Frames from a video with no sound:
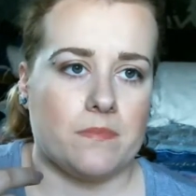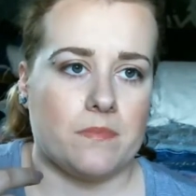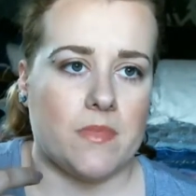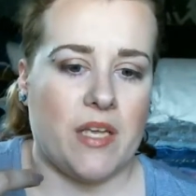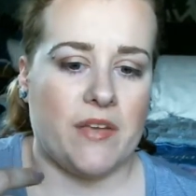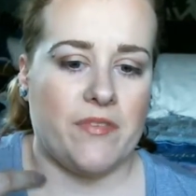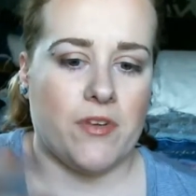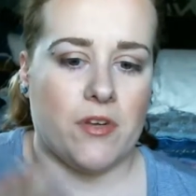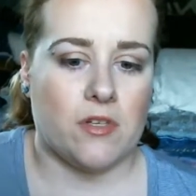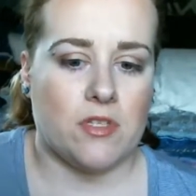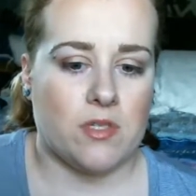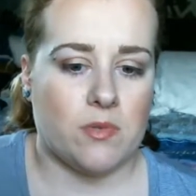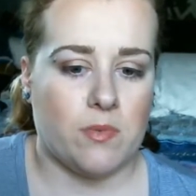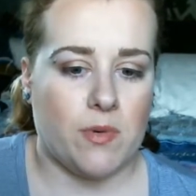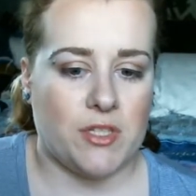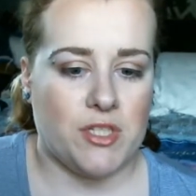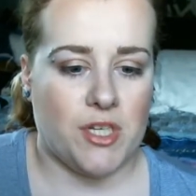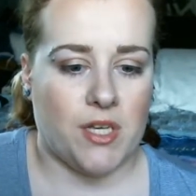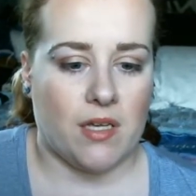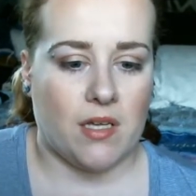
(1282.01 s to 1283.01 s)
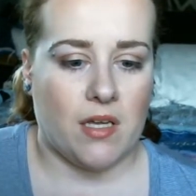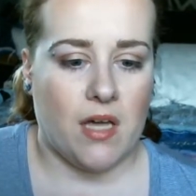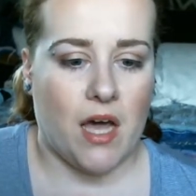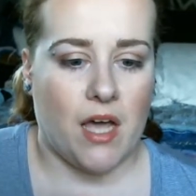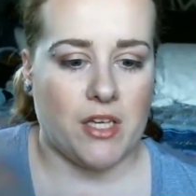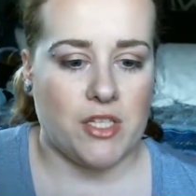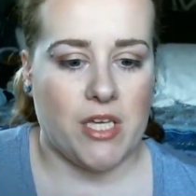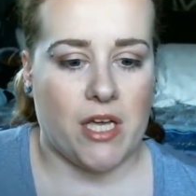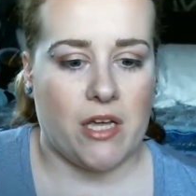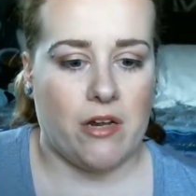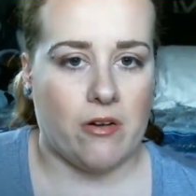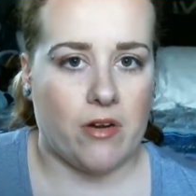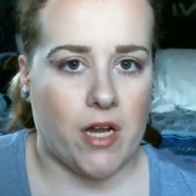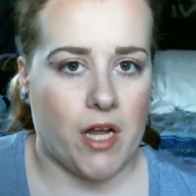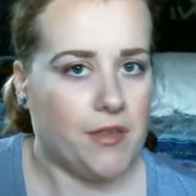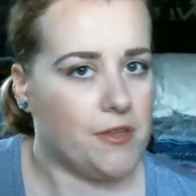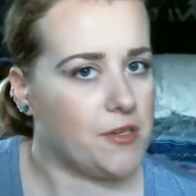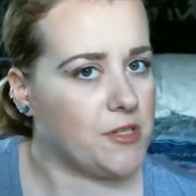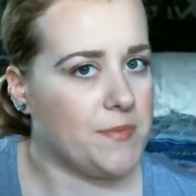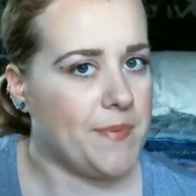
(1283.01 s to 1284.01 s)
If you're switching eyeshadow
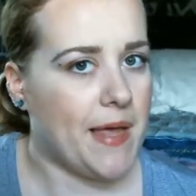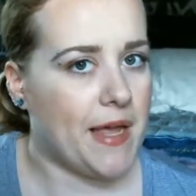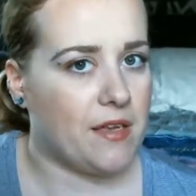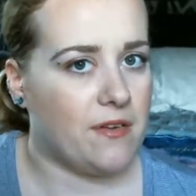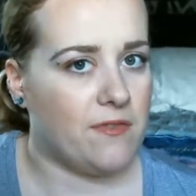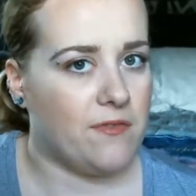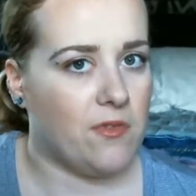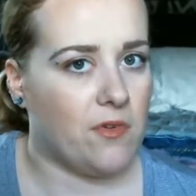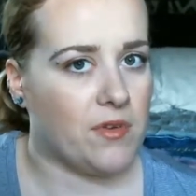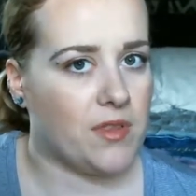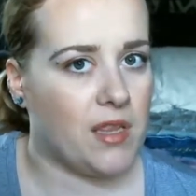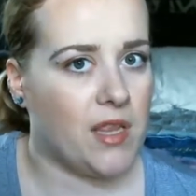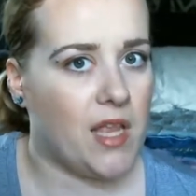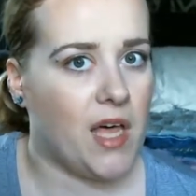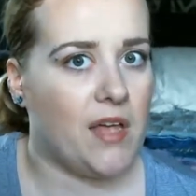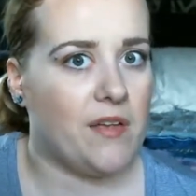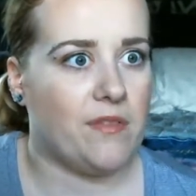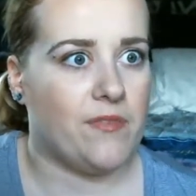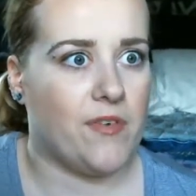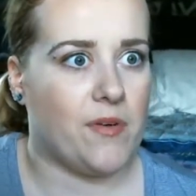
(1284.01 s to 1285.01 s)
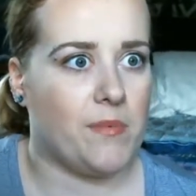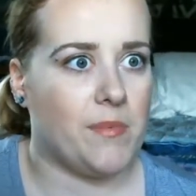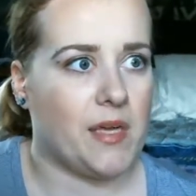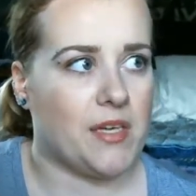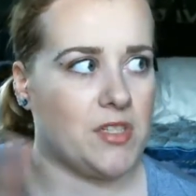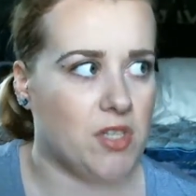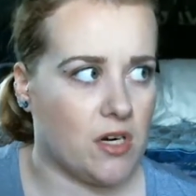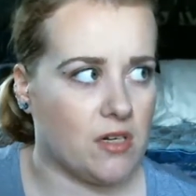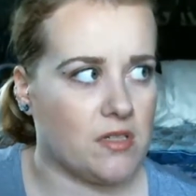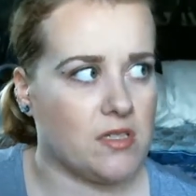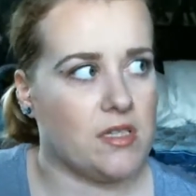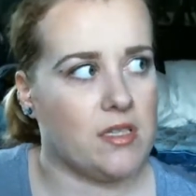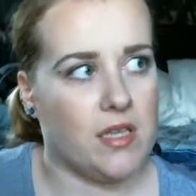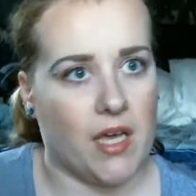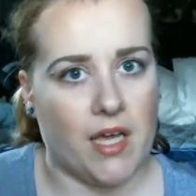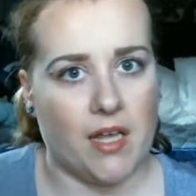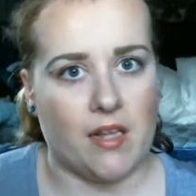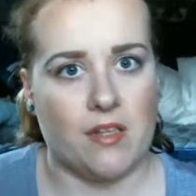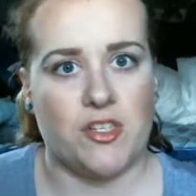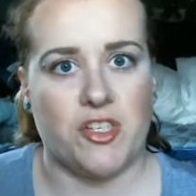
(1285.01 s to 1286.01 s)
colors back and forth a lot from like dark to
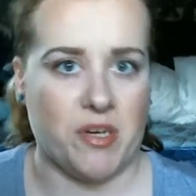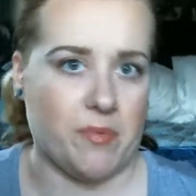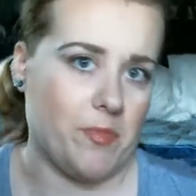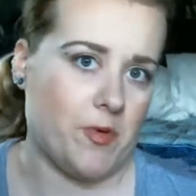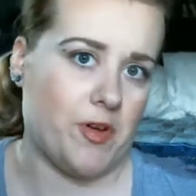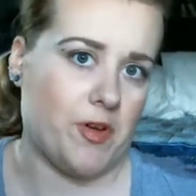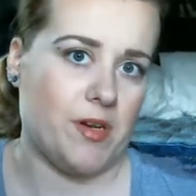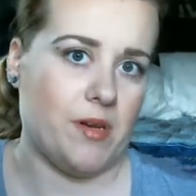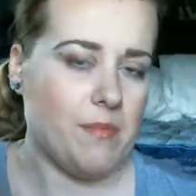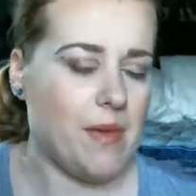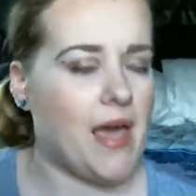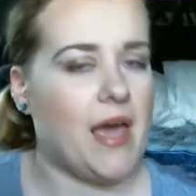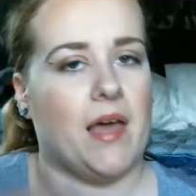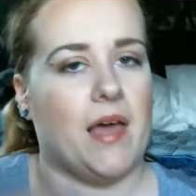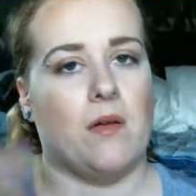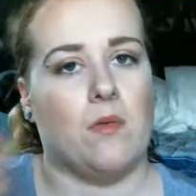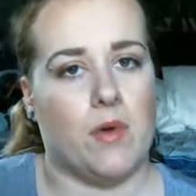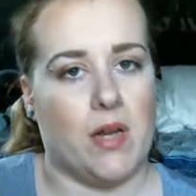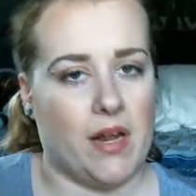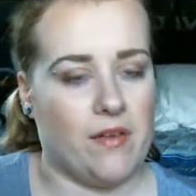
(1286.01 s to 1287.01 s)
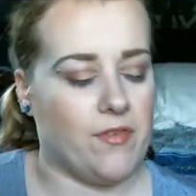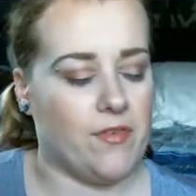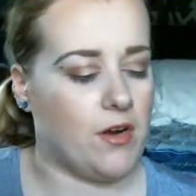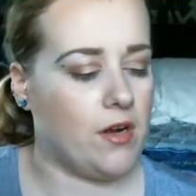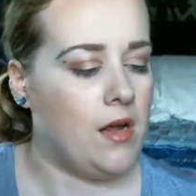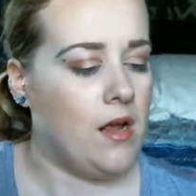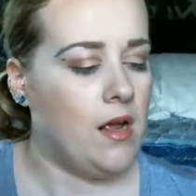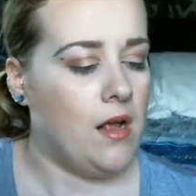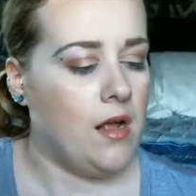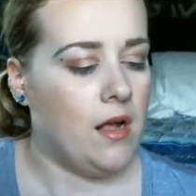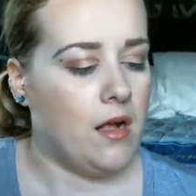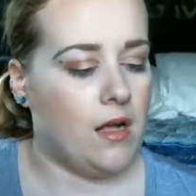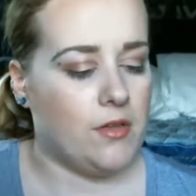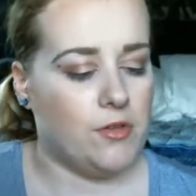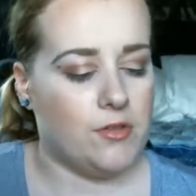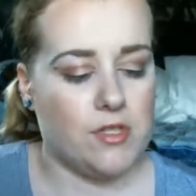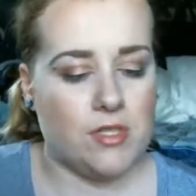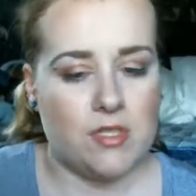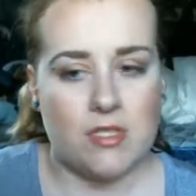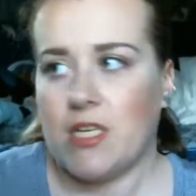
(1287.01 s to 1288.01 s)
light, shimmery to matte, whatever,
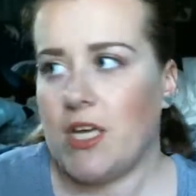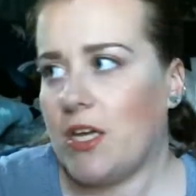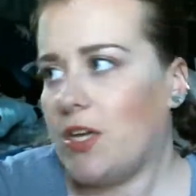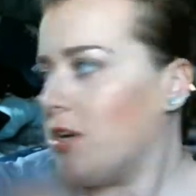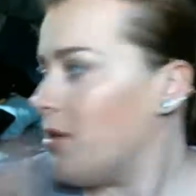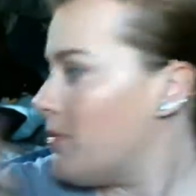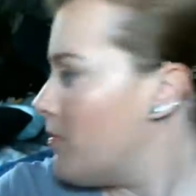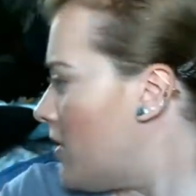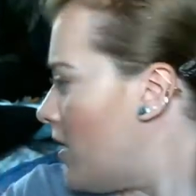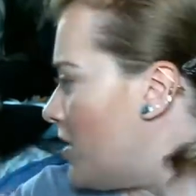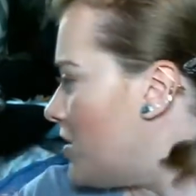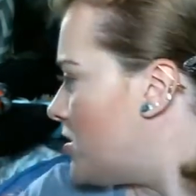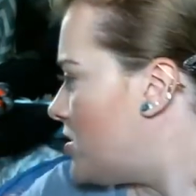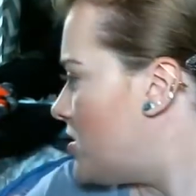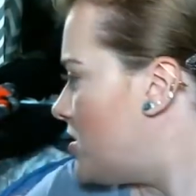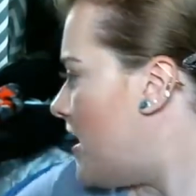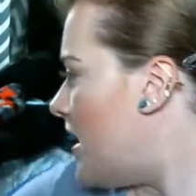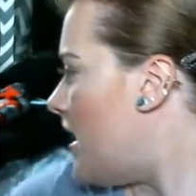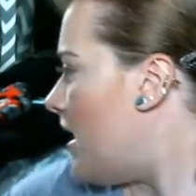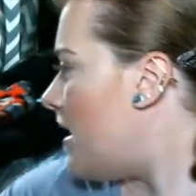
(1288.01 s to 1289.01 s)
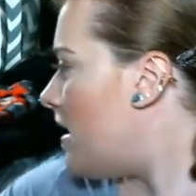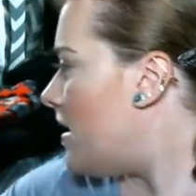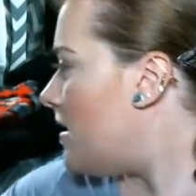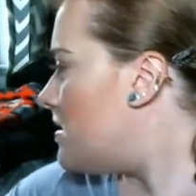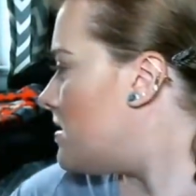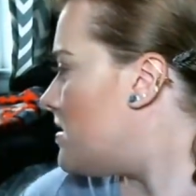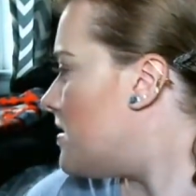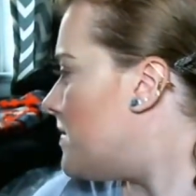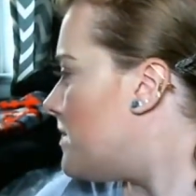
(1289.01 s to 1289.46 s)
you just take your brush and